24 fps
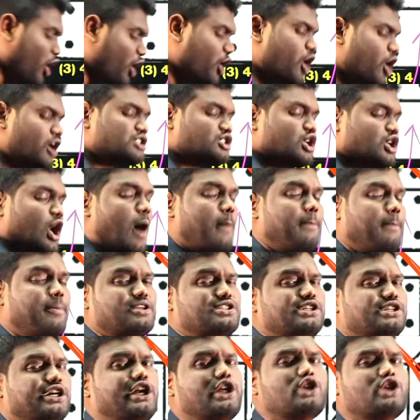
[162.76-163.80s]
dots
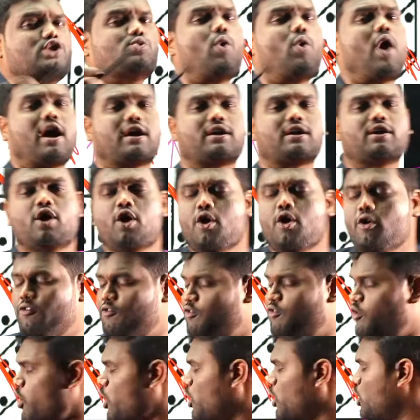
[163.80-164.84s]
opposite is what?
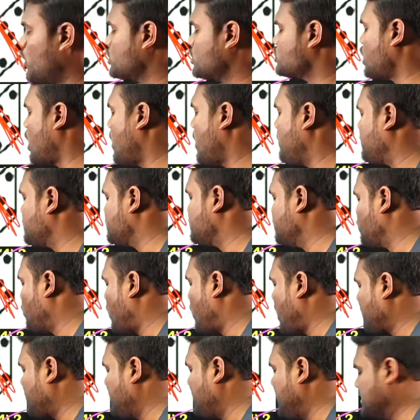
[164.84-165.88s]
4 dots opposite
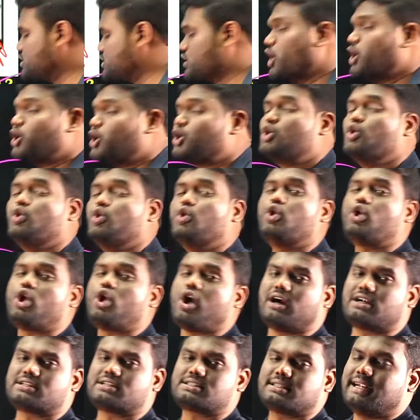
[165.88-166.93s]
what means? 2
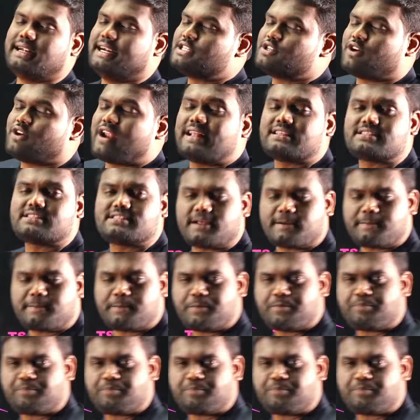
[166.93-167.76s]
dots, that is our answer.